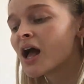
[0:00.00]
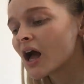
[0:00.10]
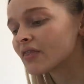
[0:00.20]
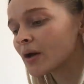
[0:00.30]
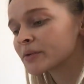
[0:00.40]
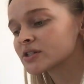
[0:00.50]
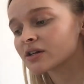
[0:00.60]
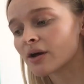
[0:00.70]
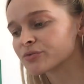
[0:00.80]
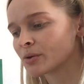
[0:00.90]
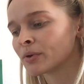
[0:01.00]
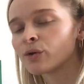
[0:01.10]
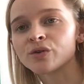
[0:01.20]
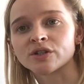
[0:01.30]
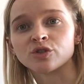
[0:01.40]
and that means it comes up a
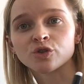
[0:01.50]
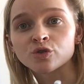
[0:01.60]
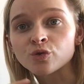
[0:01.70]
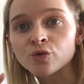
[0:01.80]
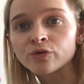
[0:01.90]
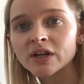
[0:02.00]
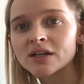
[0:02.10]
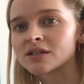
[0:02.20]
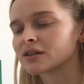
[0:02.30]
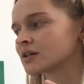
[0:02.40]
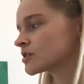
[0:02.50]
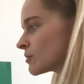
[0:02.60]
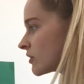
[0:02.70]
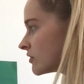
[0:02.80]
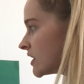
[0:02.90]
lot in stories and things that
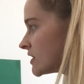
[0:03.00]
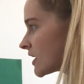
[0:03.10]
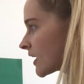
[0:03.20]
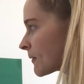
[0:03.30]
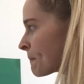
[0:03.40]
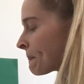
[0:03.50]
we're reading.